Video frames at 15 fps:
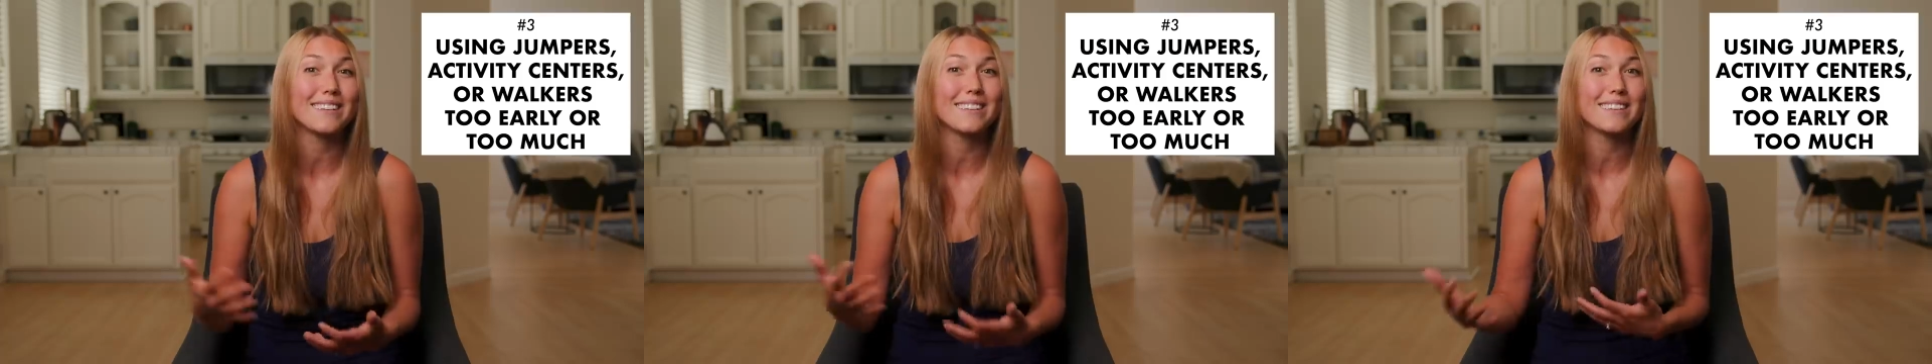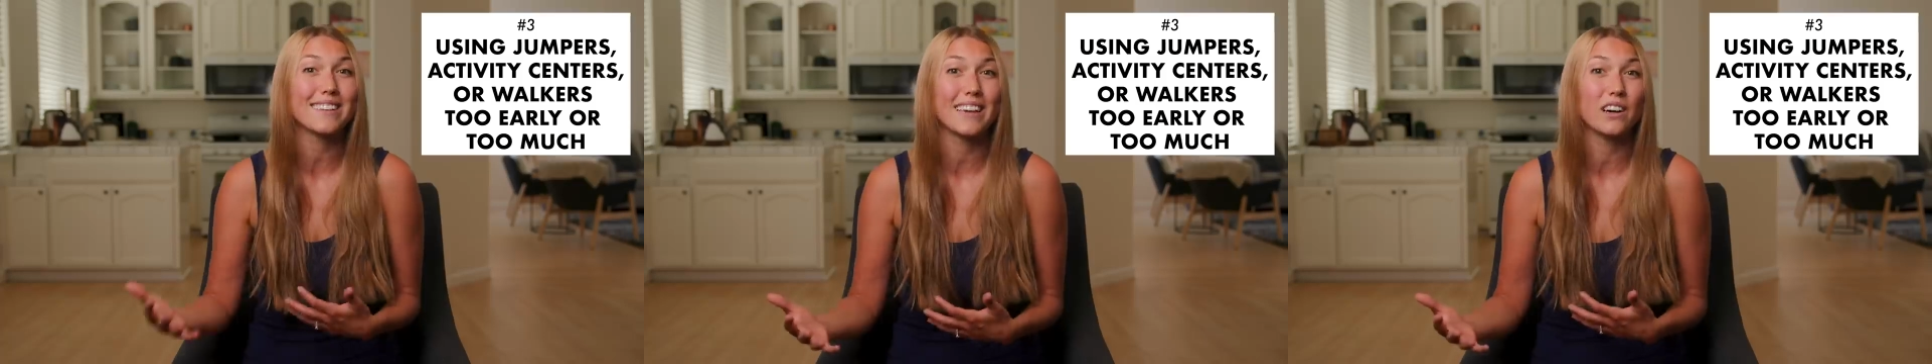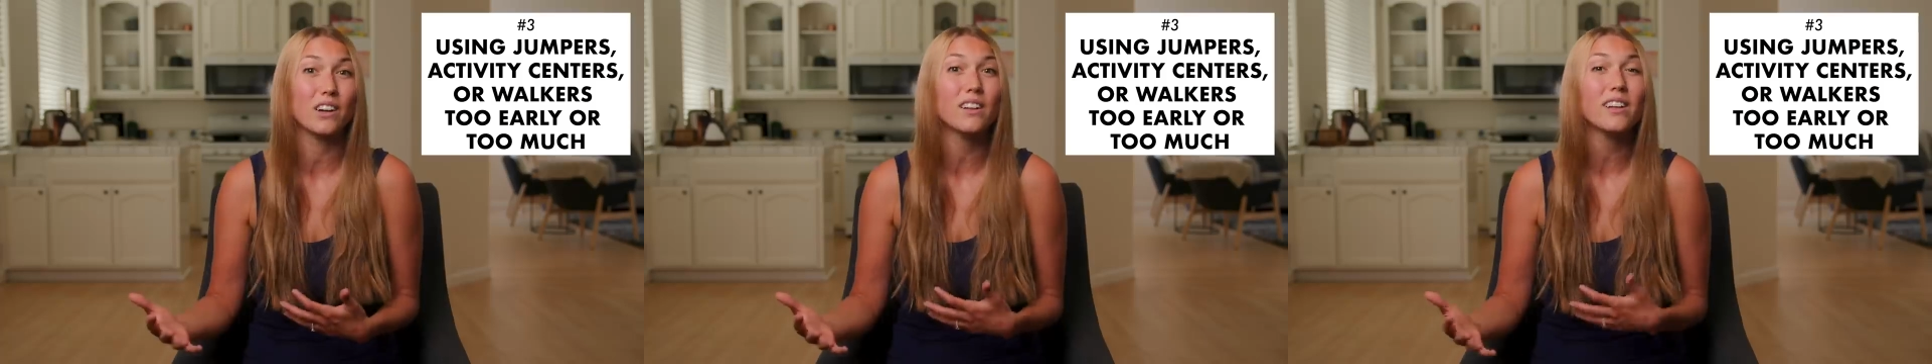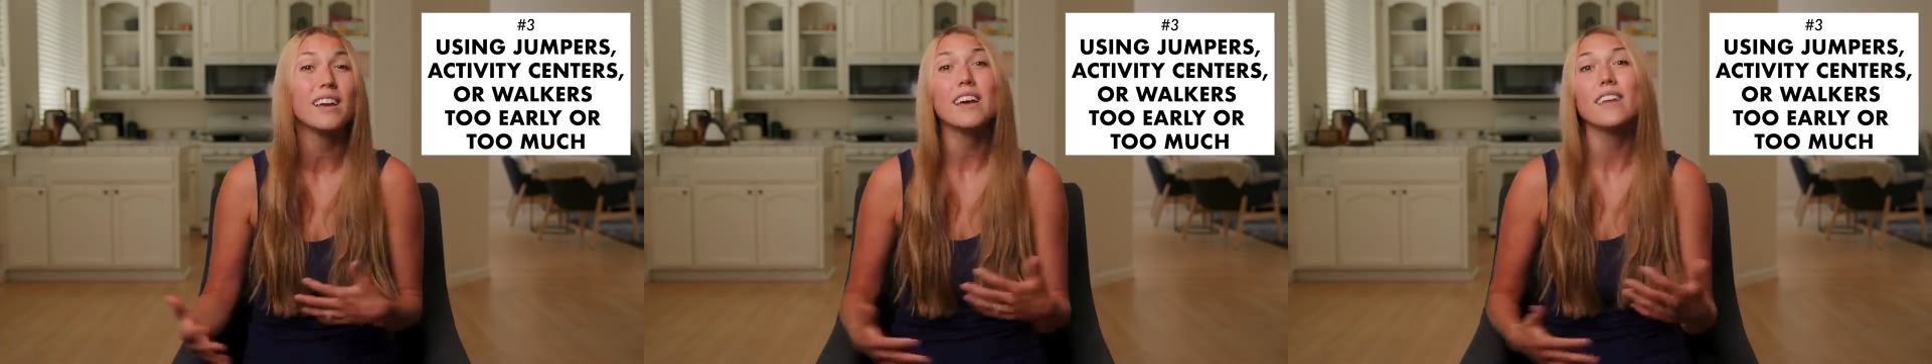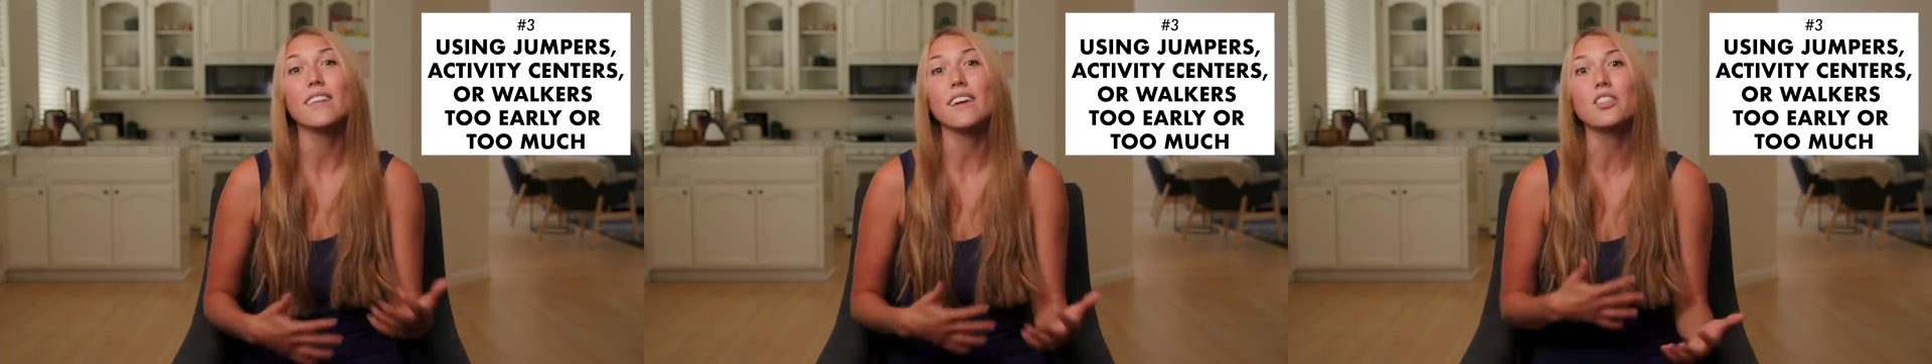a skill
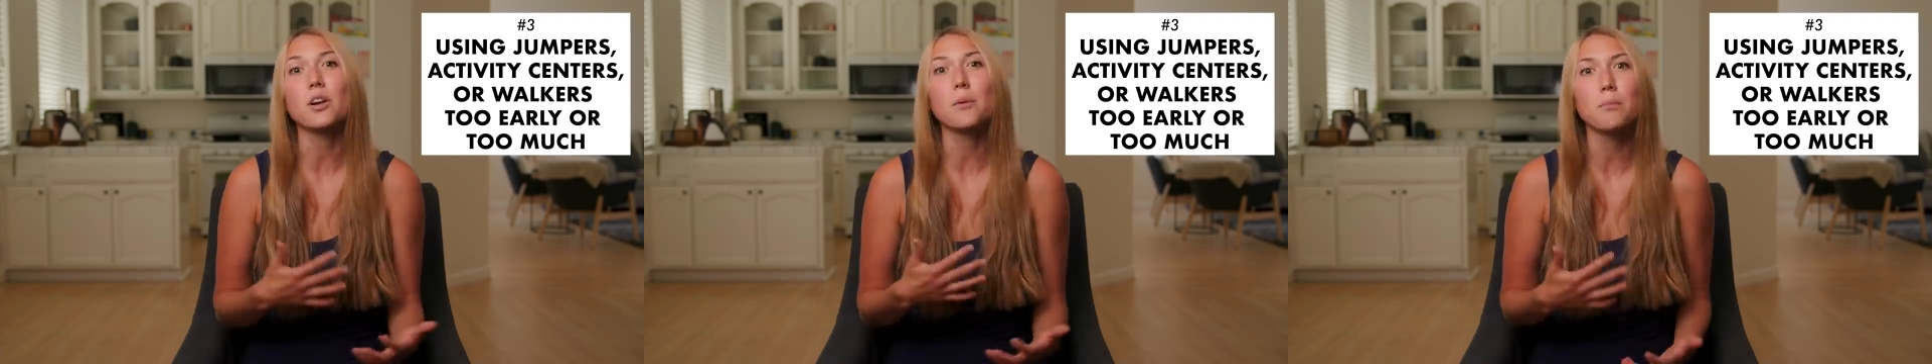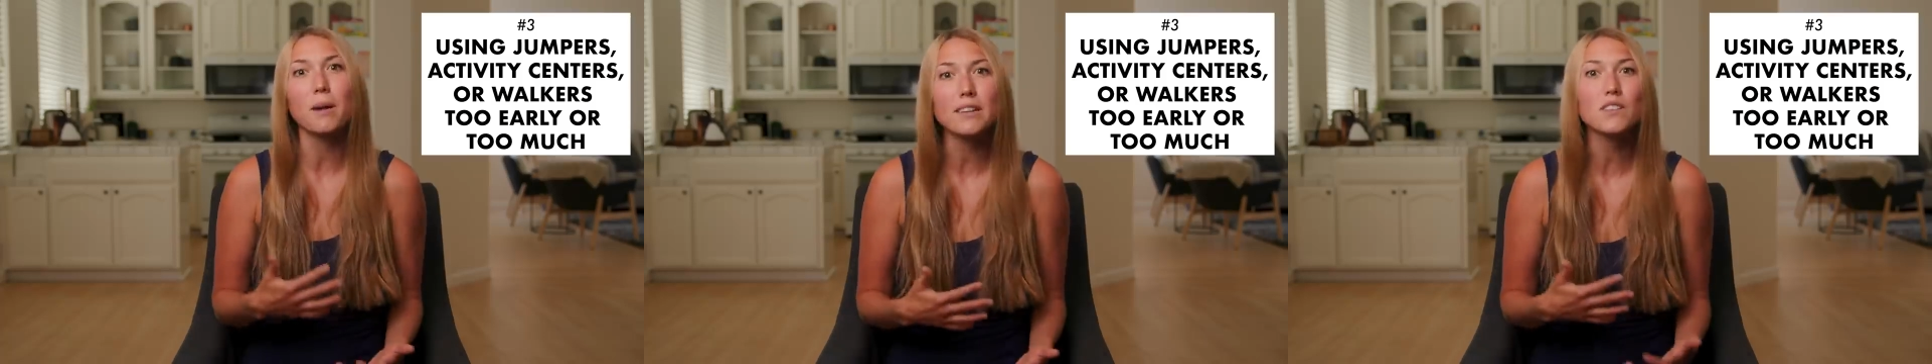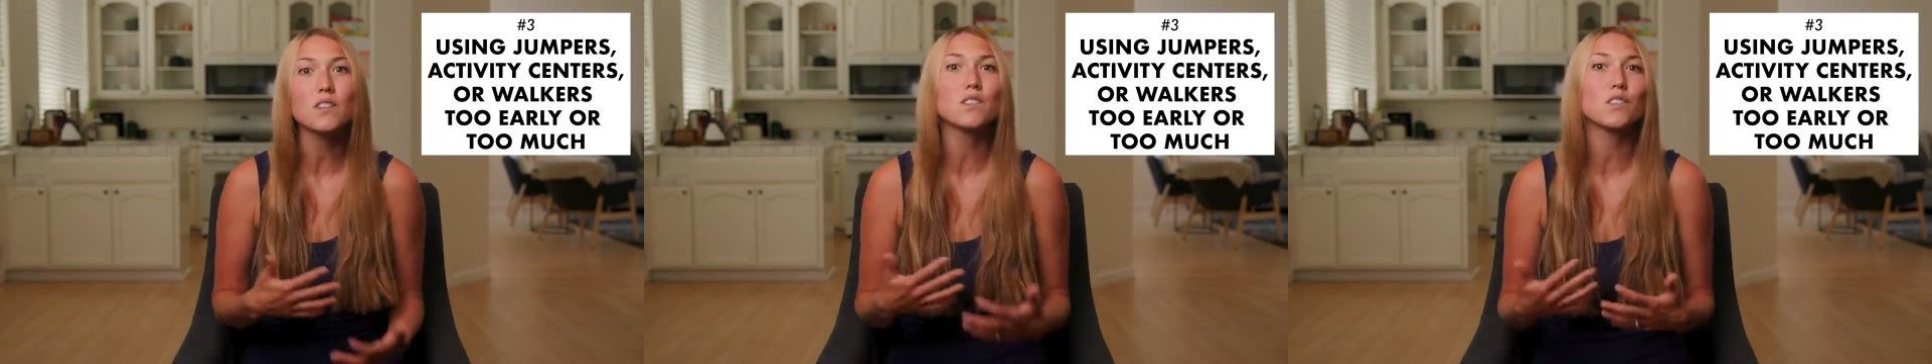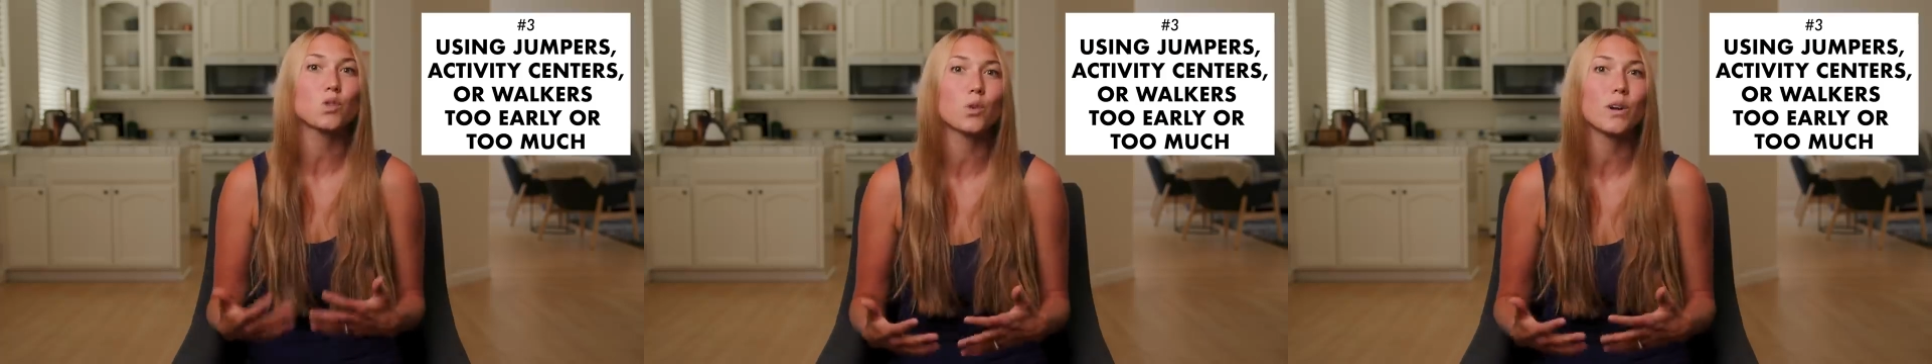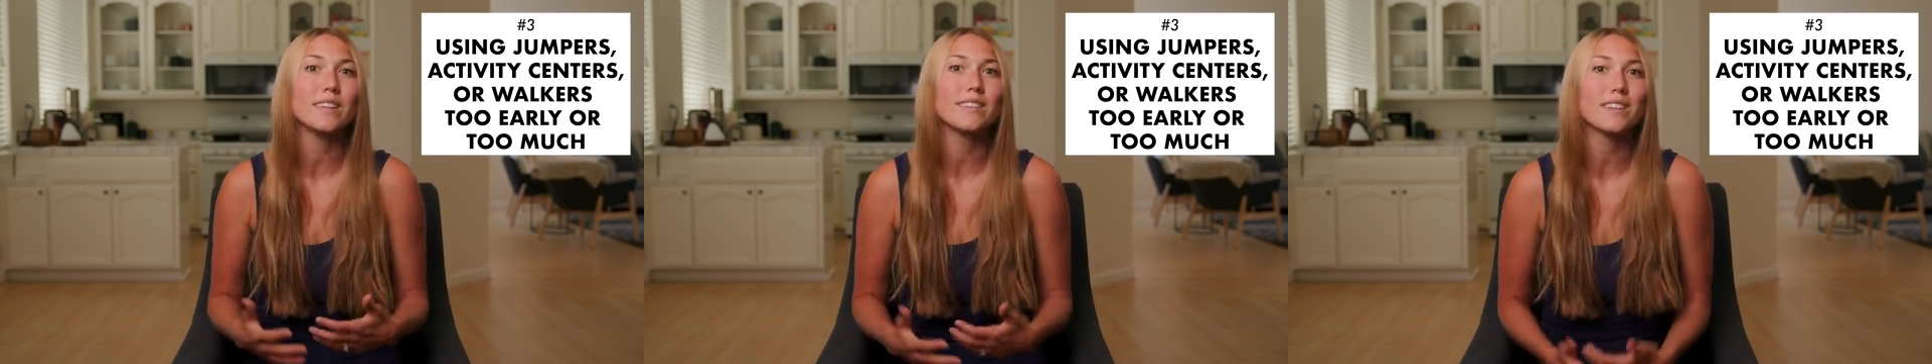that their muscles,
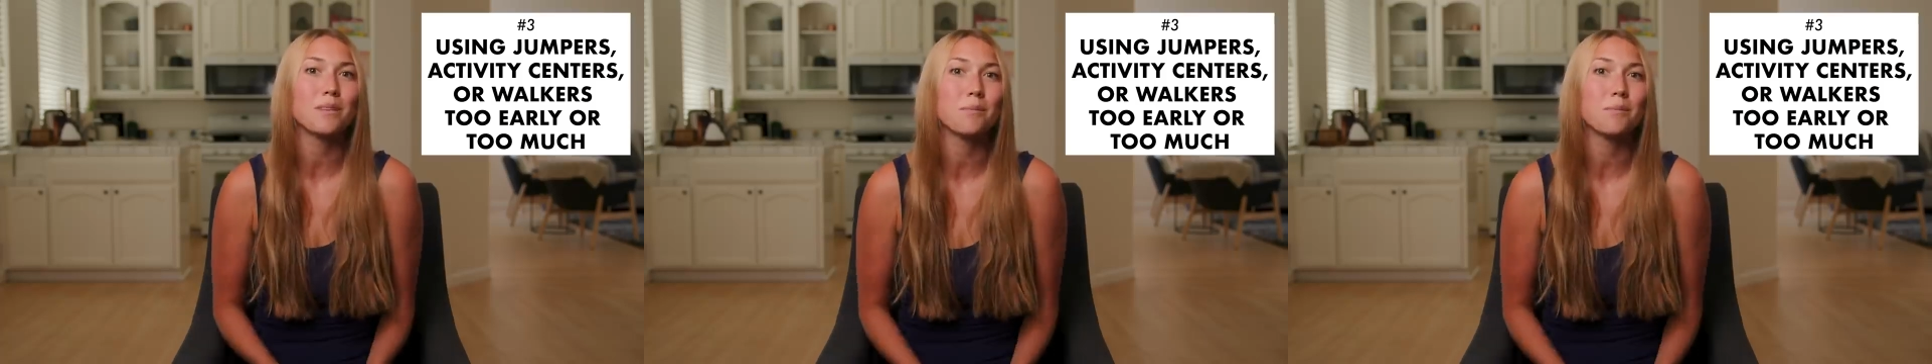joints,